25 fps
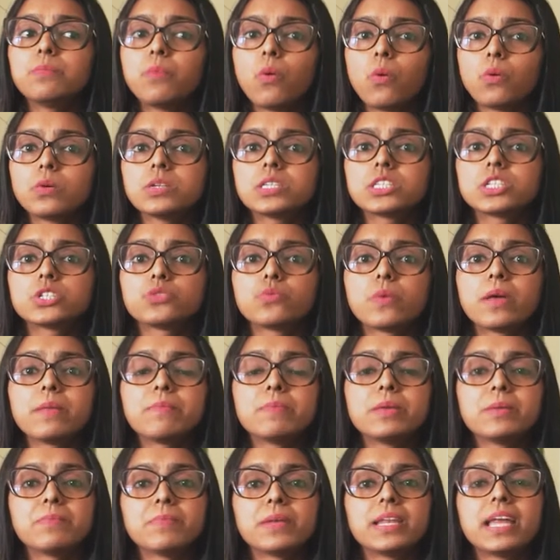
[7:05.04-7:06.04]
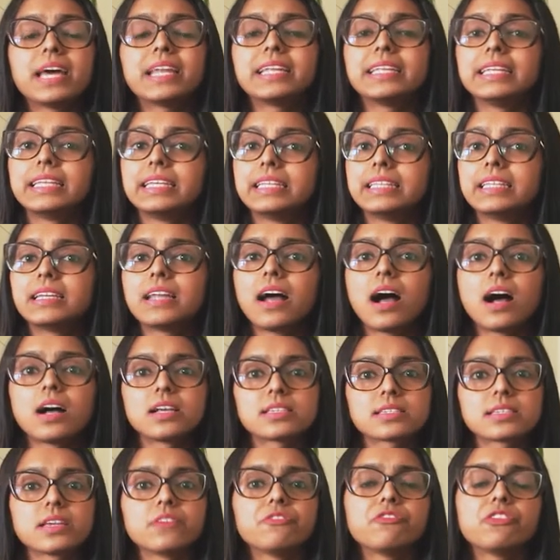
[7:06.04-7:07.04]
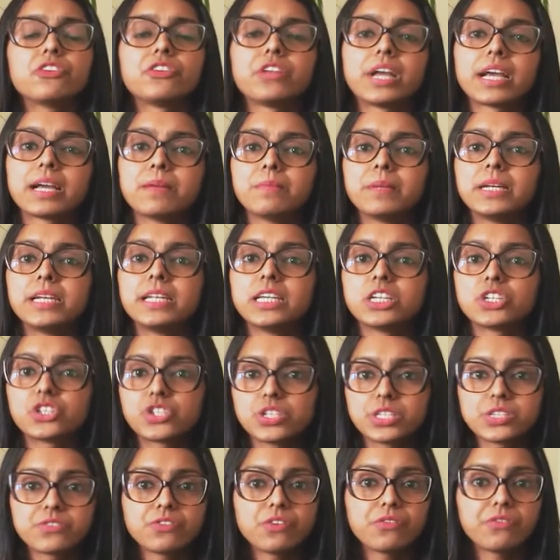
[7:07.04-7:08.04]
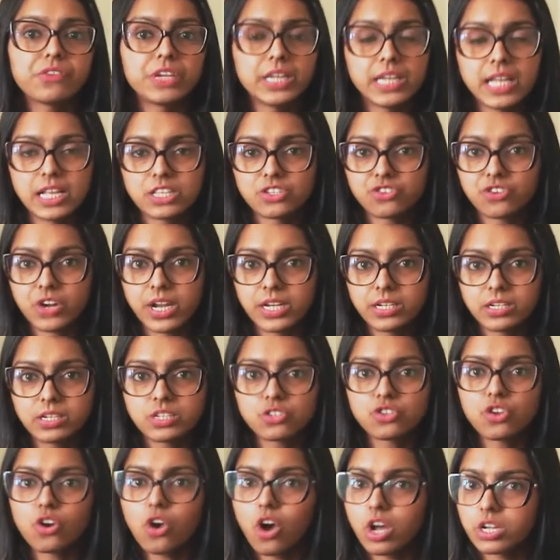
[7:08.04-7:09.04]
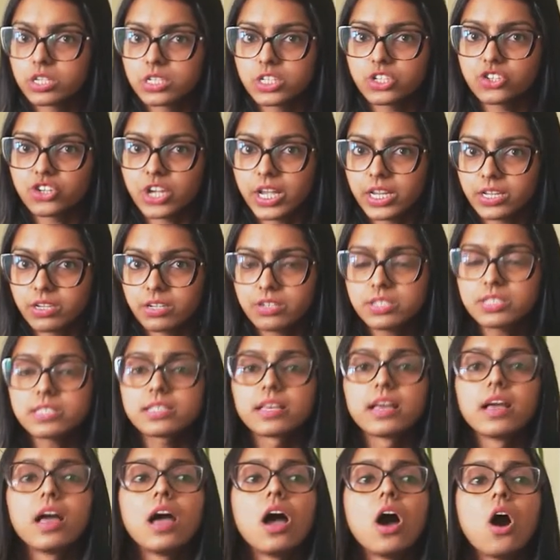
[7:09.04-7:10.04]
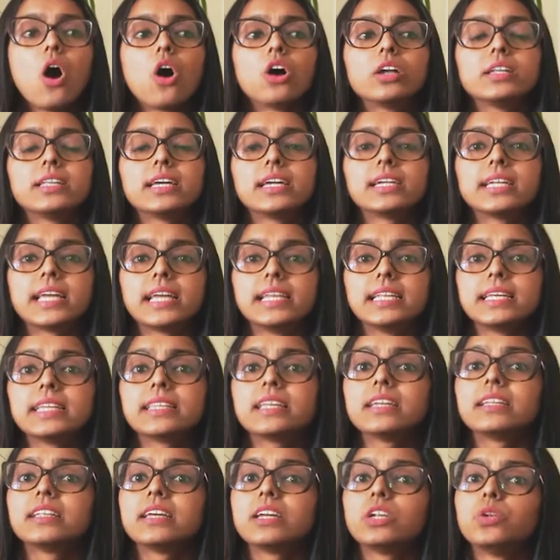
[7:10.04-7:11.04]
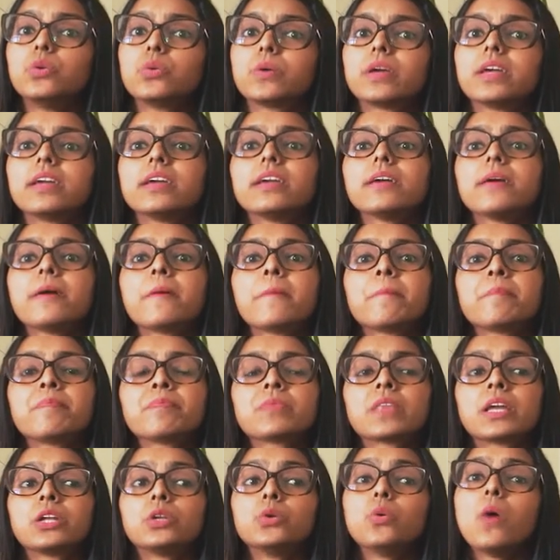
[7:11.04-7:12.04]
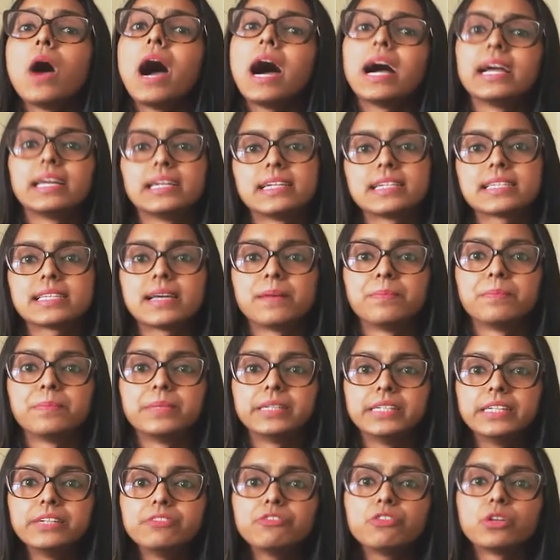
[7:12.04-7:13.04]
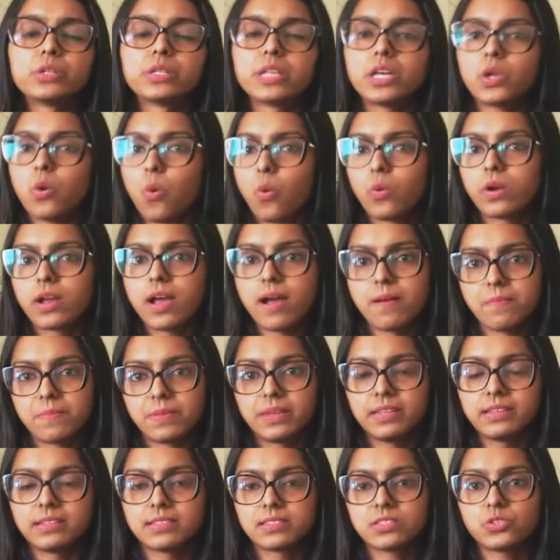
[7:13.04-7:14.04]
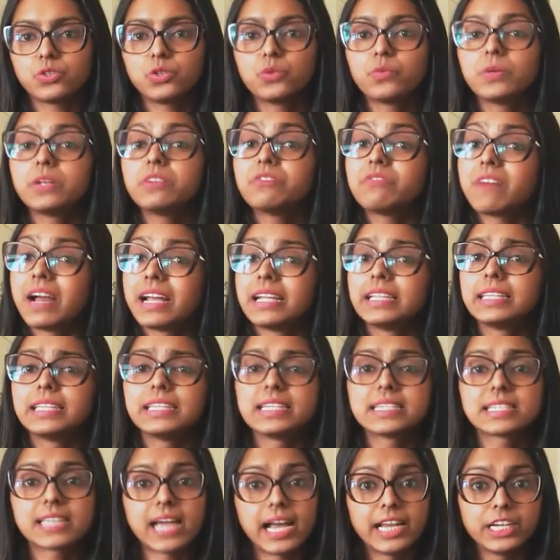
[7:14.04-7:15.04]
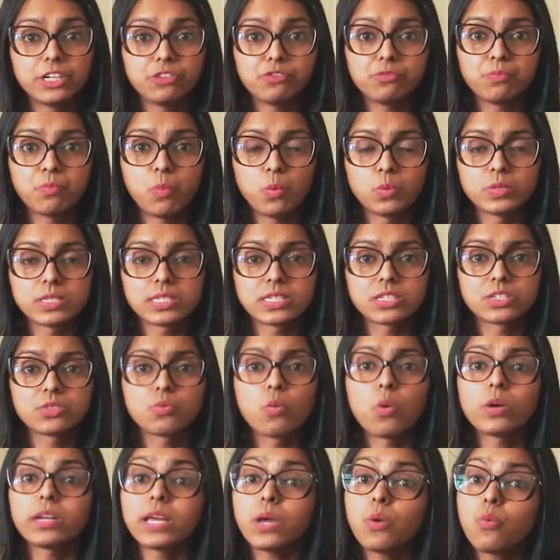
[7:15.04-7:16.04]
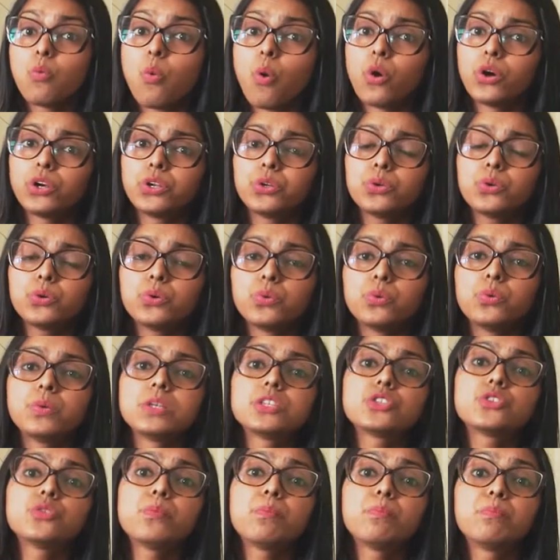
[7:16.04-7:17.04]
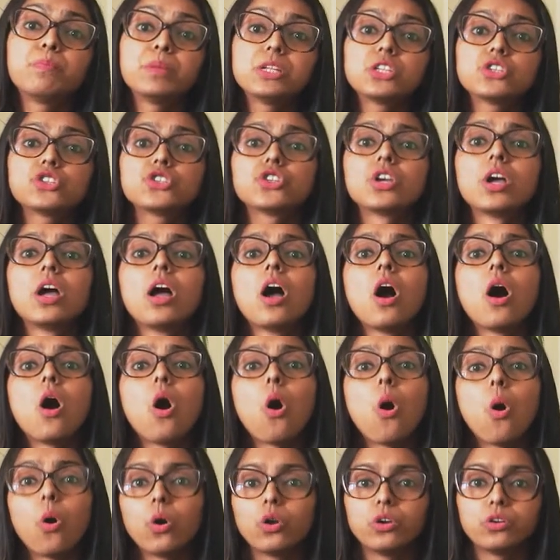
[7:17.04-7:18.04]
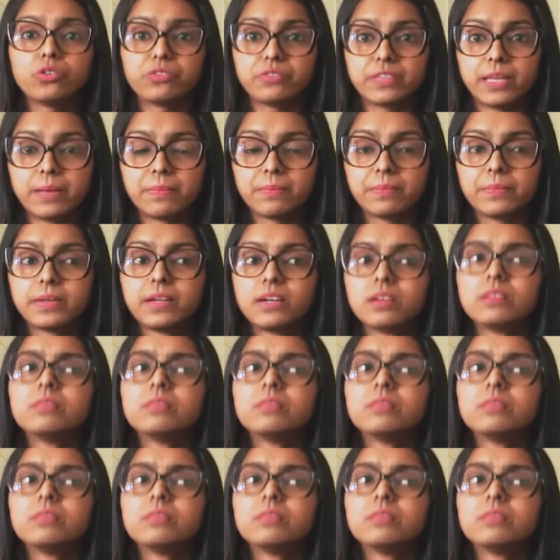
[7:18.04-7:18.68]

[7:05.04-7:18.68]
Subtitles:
posts where people are either asking for recommendations for freelance writers or content writers, or they are telling that they're looking to hire somebody for their own company. So you will find these kind of posts. What I want you to do is to pitch all of them,